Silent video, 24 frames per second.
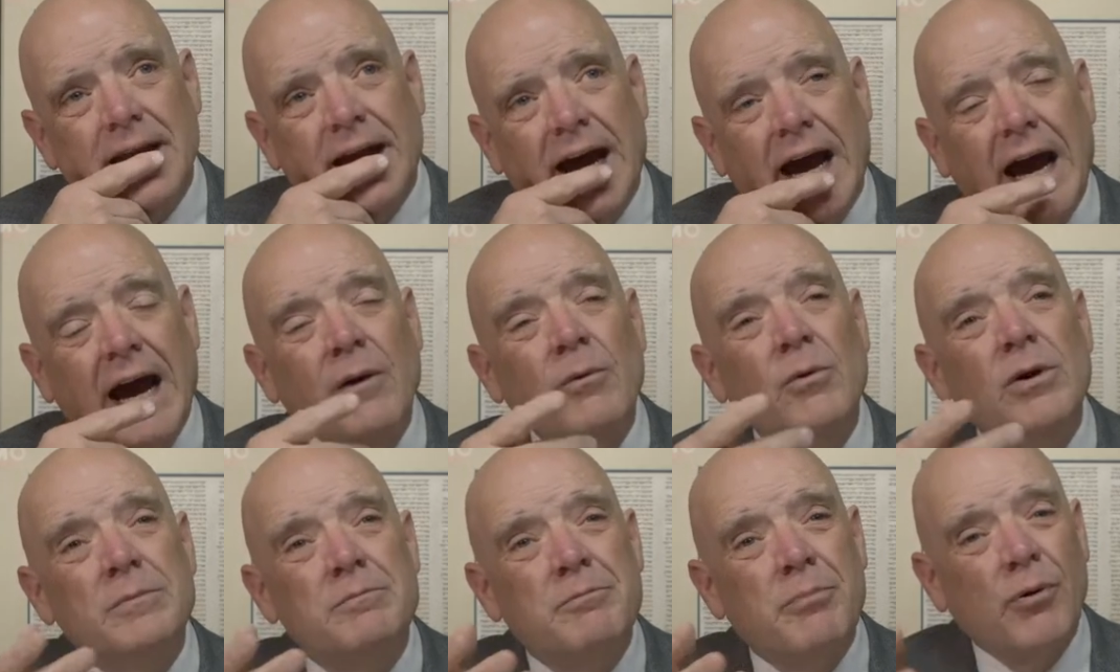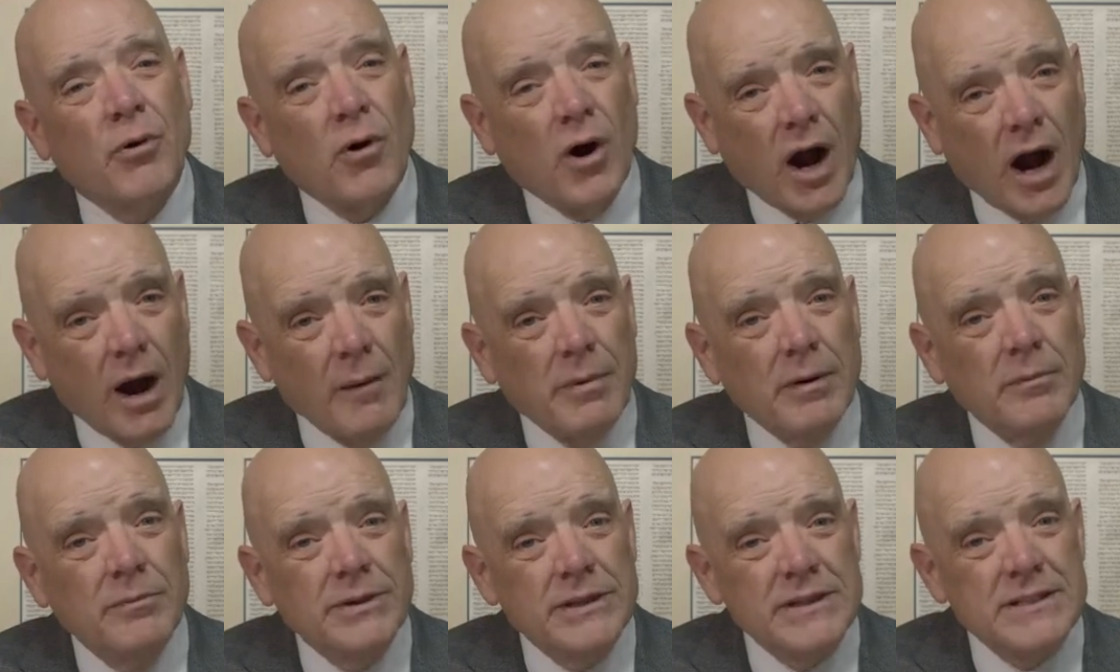I would
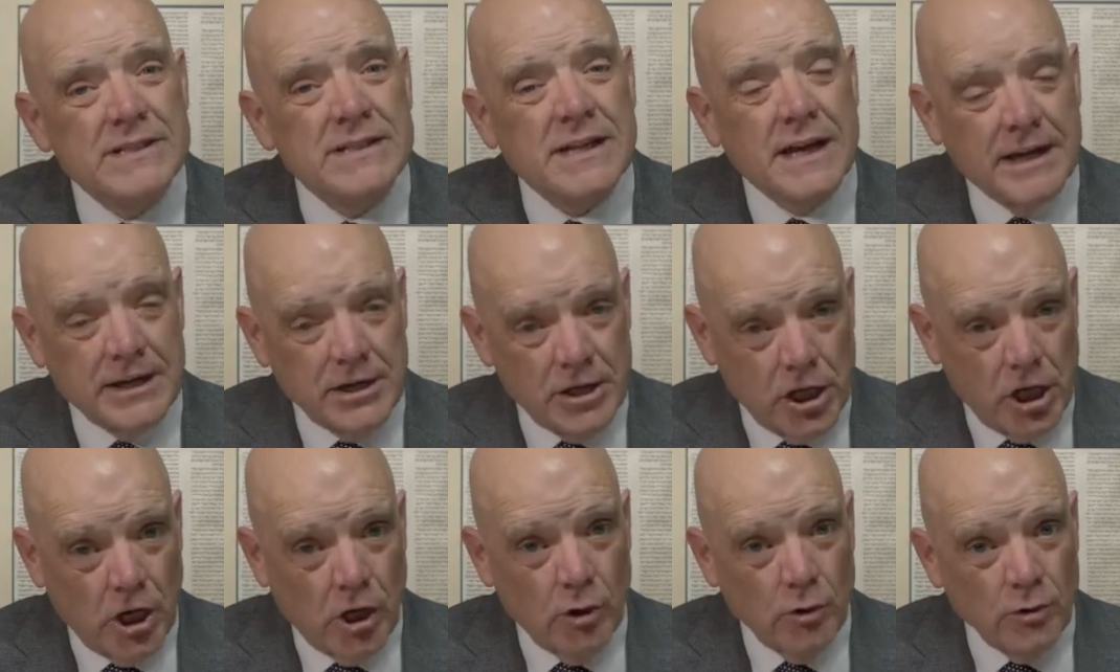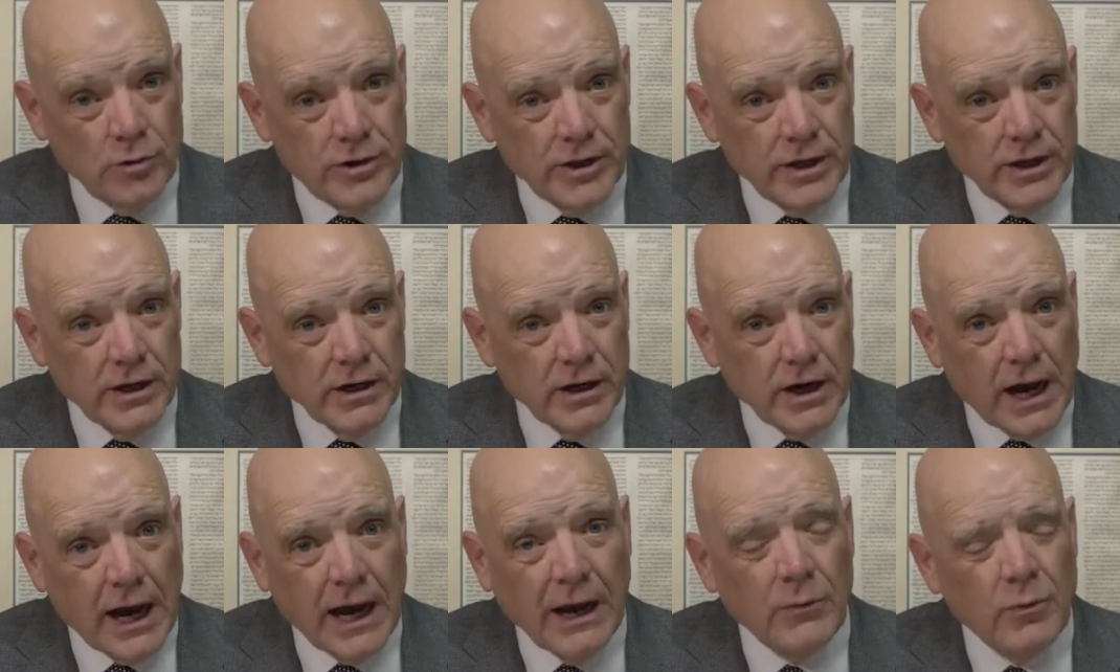probably say no
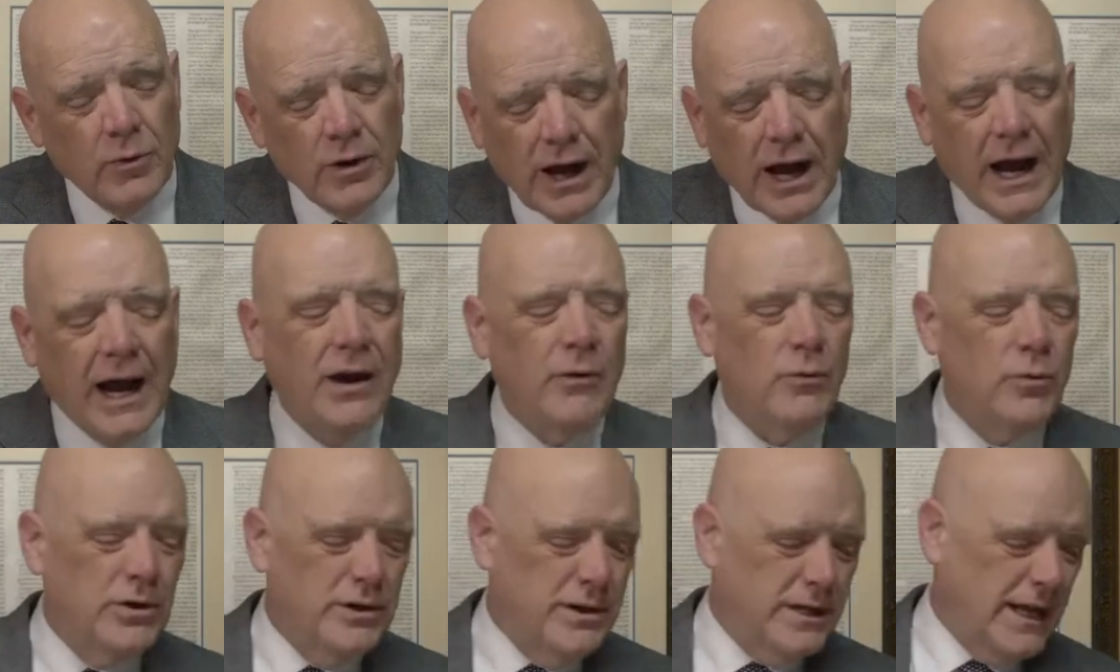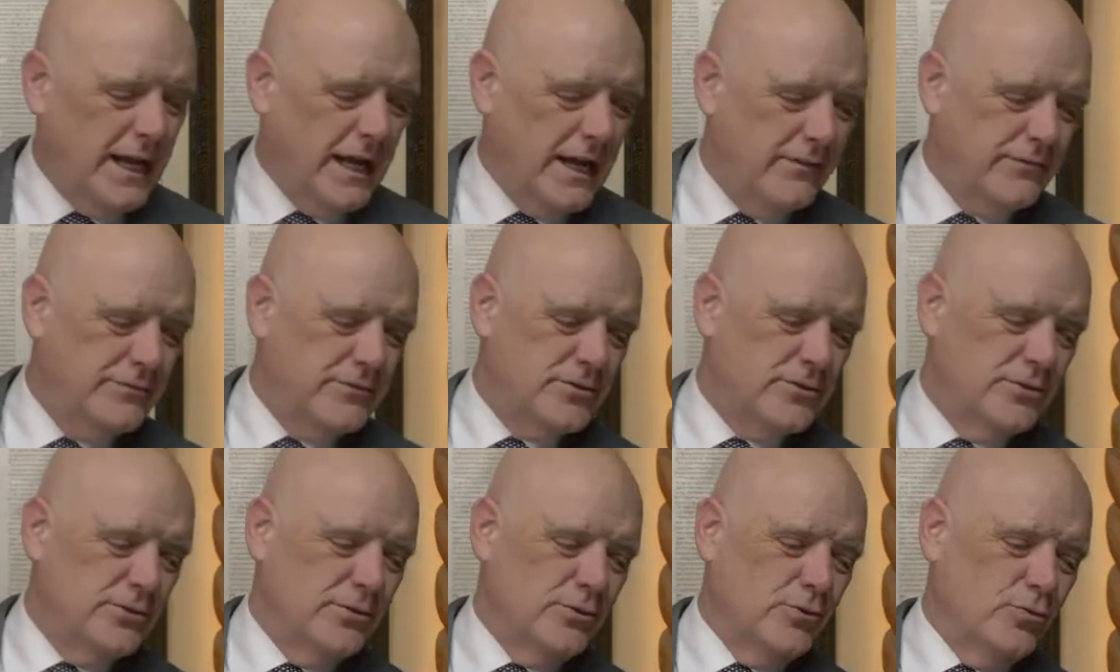there. I, w- I would have
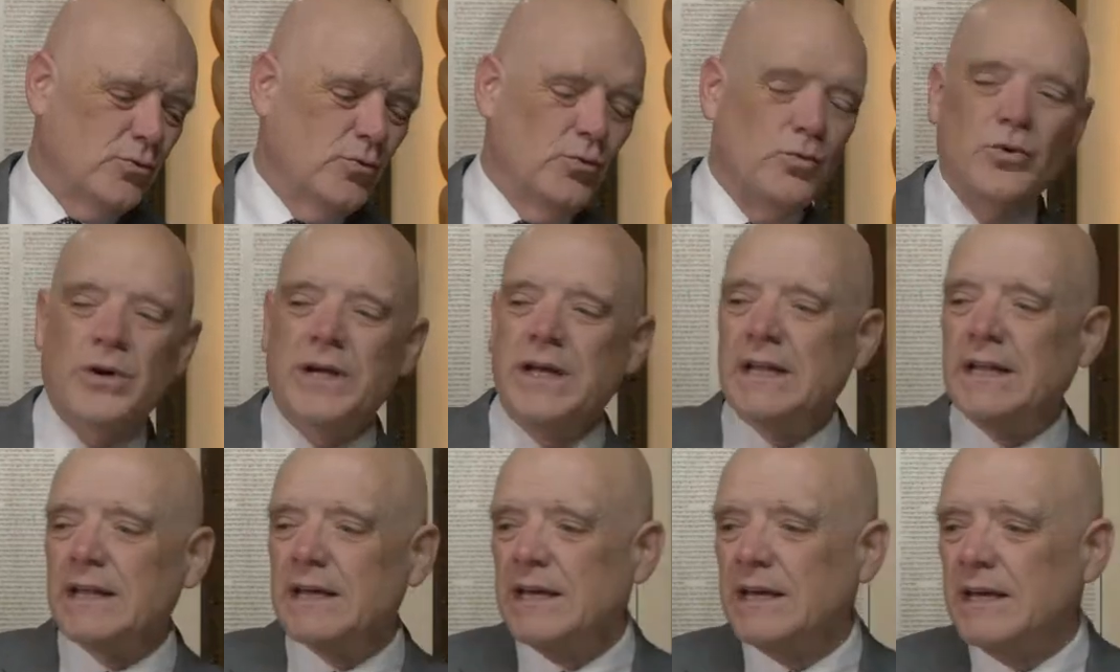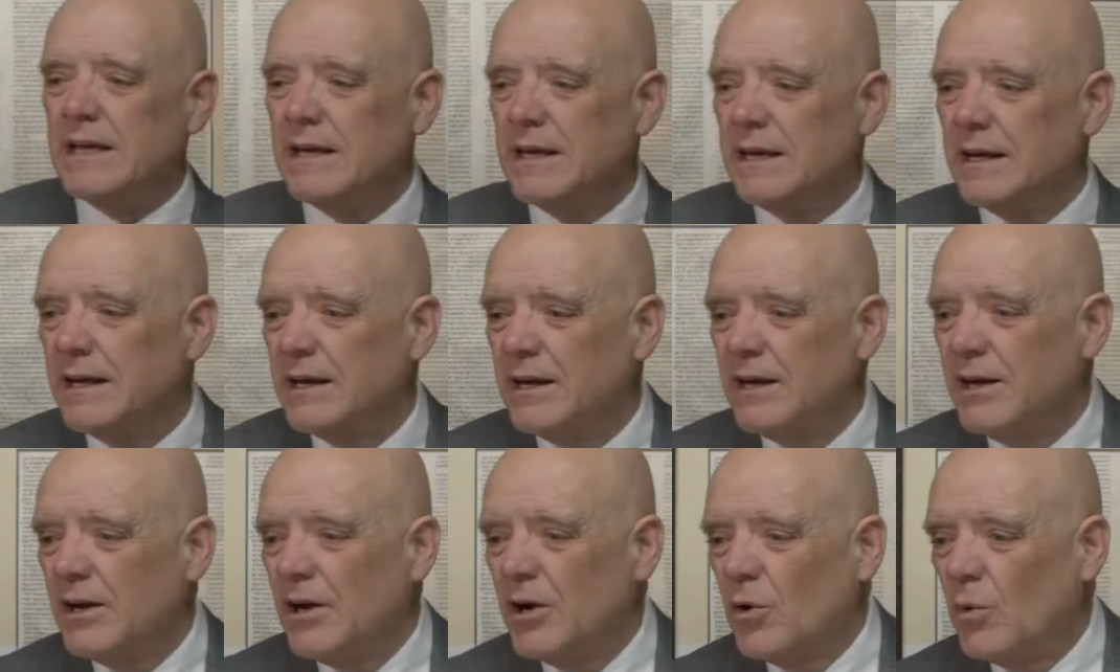to really
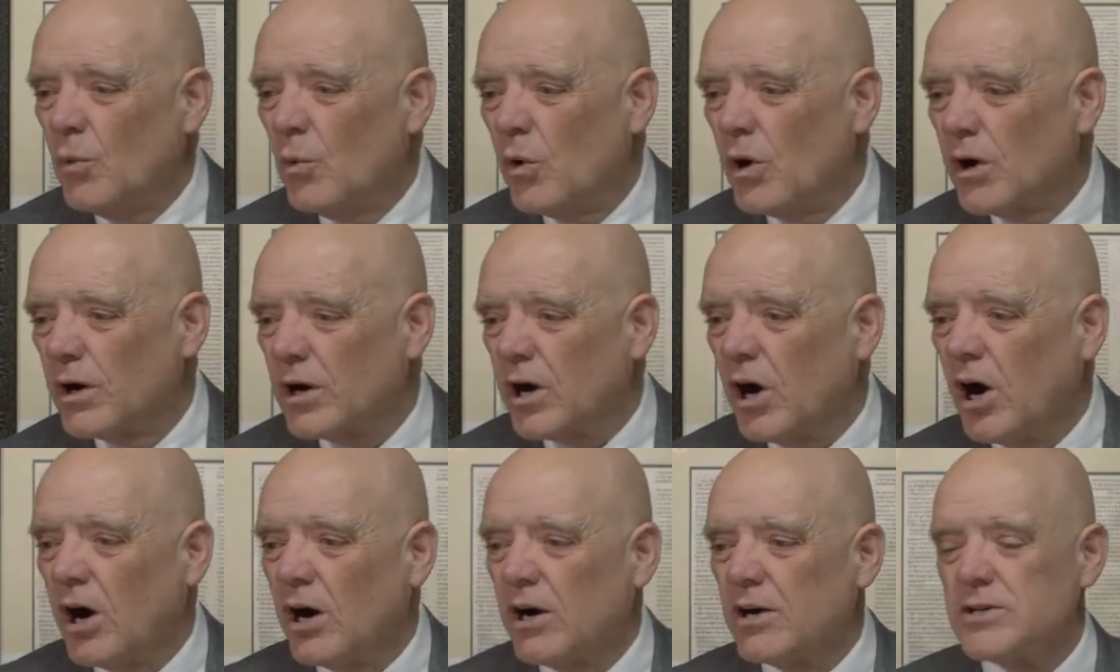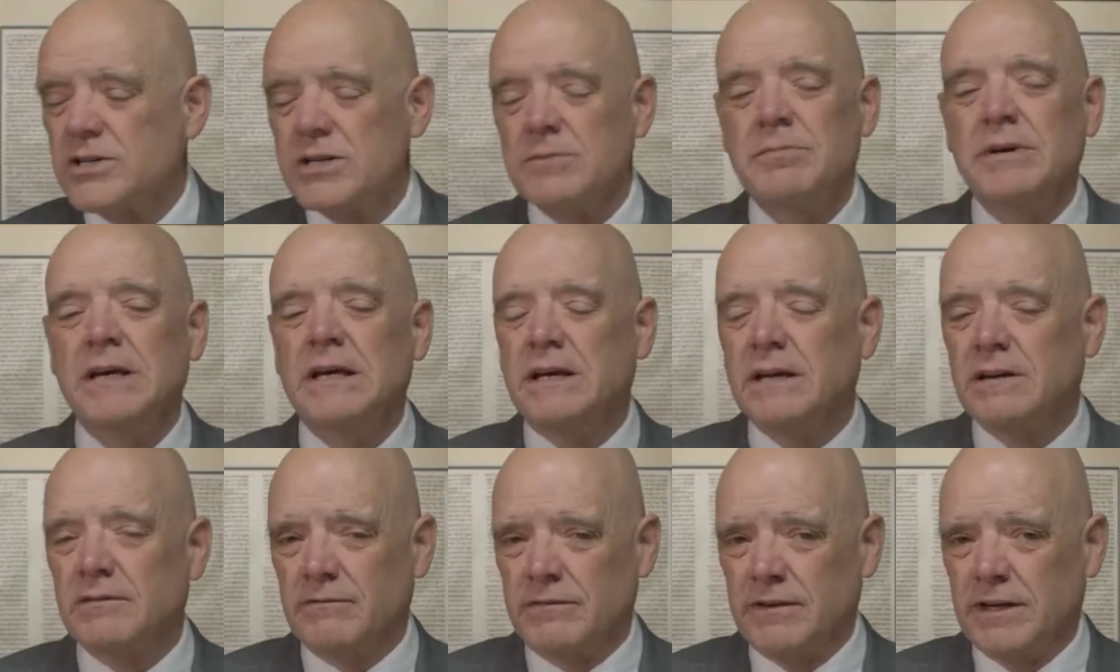work hard to be
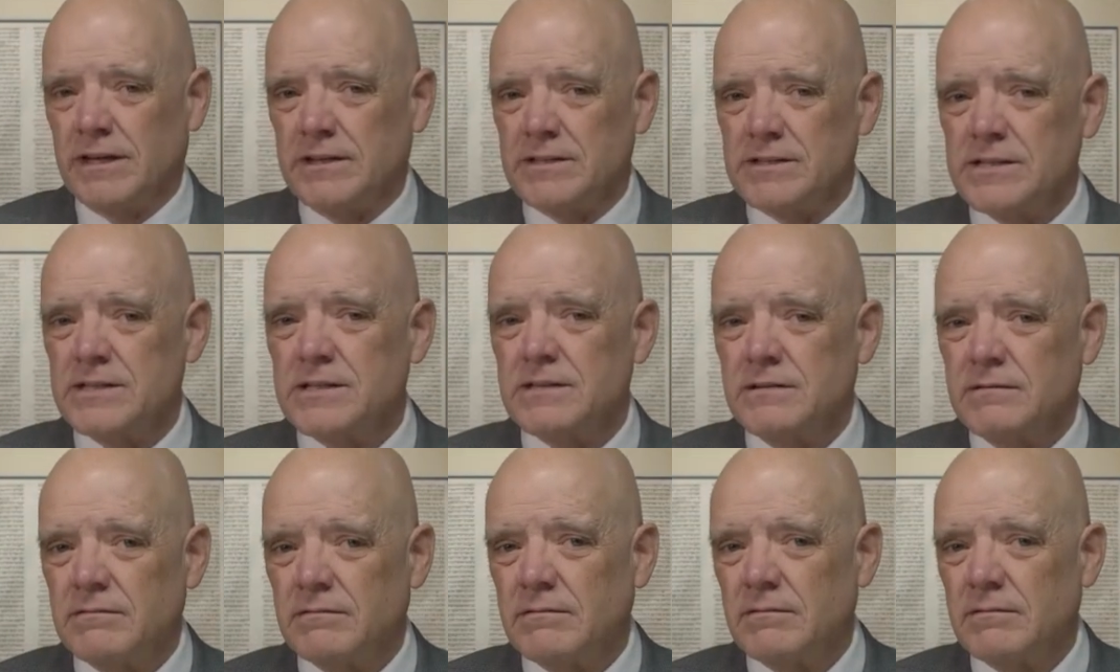convinced